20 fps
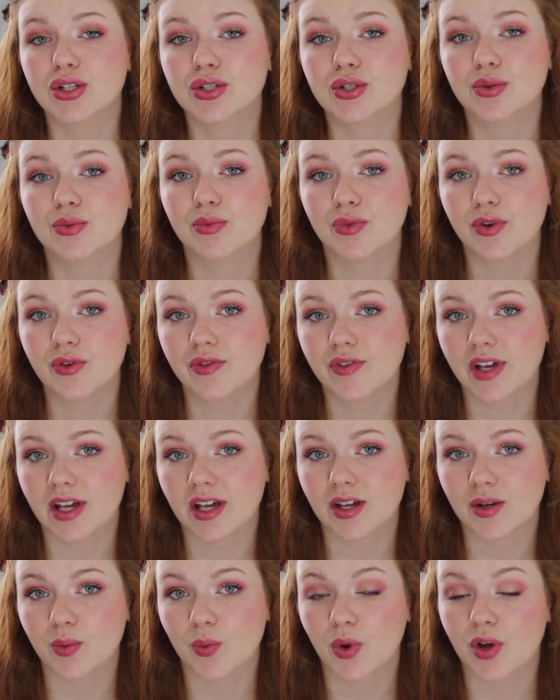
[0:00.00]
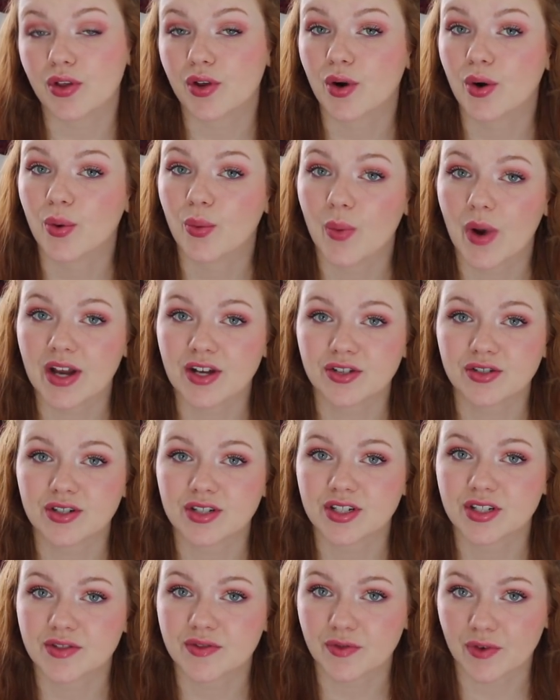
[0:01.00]
to move in with her
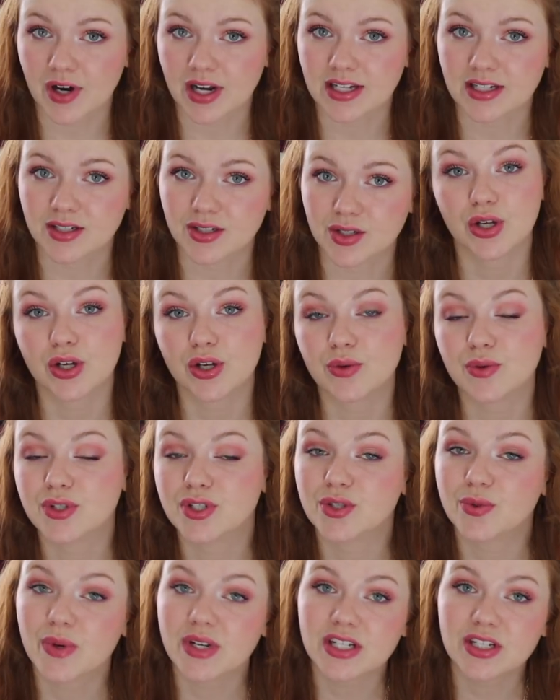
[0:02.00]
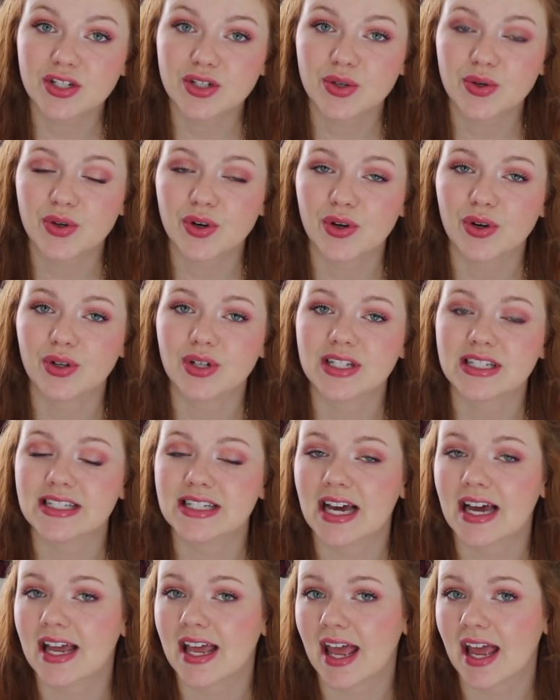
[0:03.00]
waitress friend, who was 22 year old
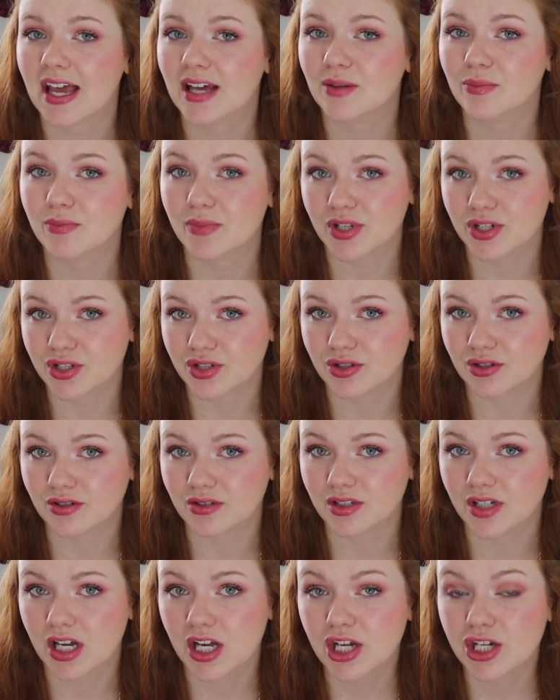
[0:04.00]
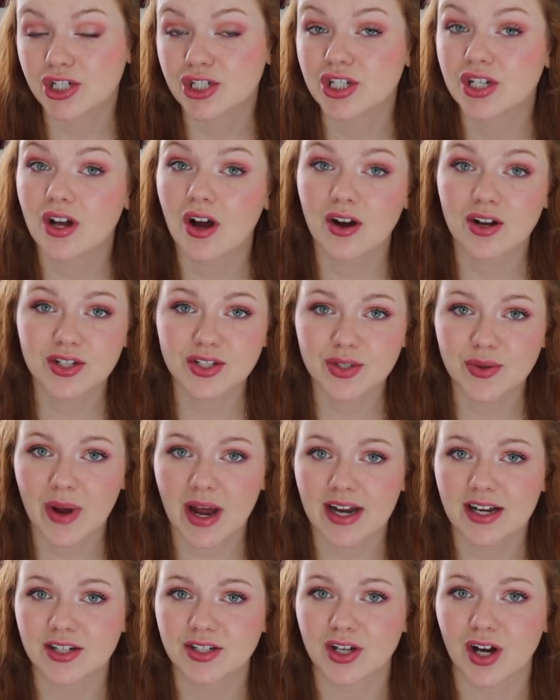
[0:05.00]
Diane Mitchell. She also
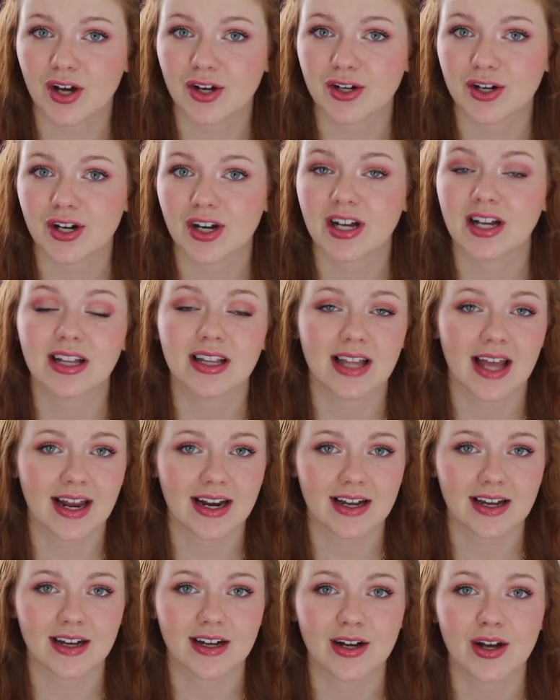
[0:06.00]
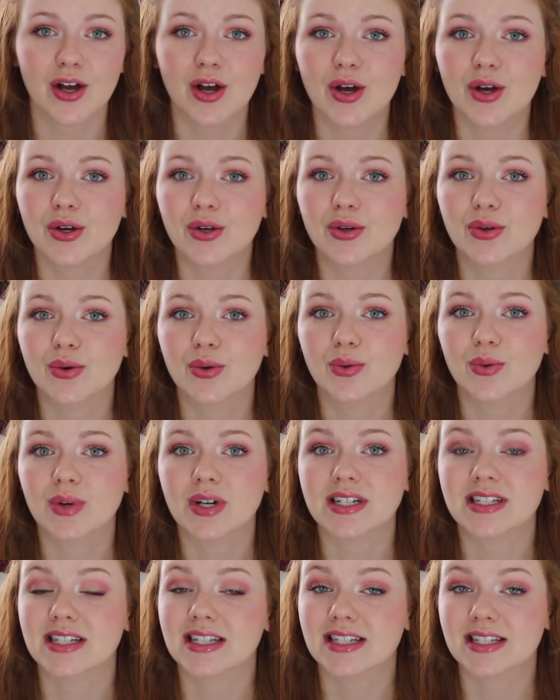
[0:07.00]
had a daughter, Kalana, who
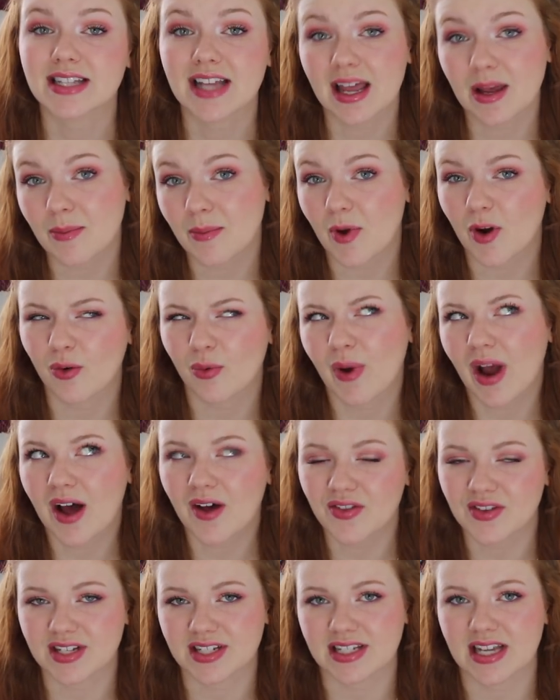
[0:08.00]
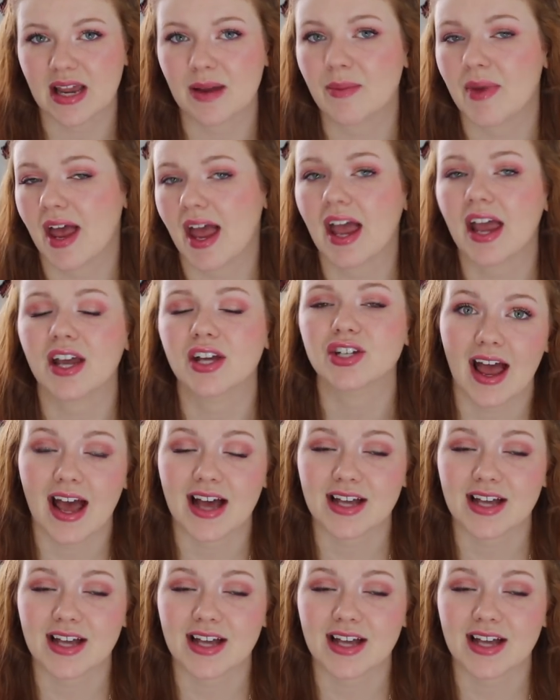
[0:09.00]
was the same around the same age